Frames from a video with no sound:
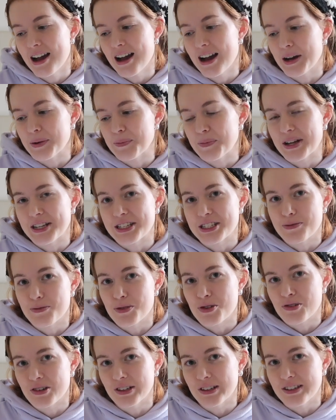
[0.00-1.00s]
and some
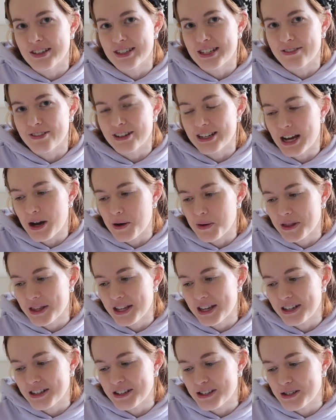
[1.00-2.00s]
thrillers every now and then.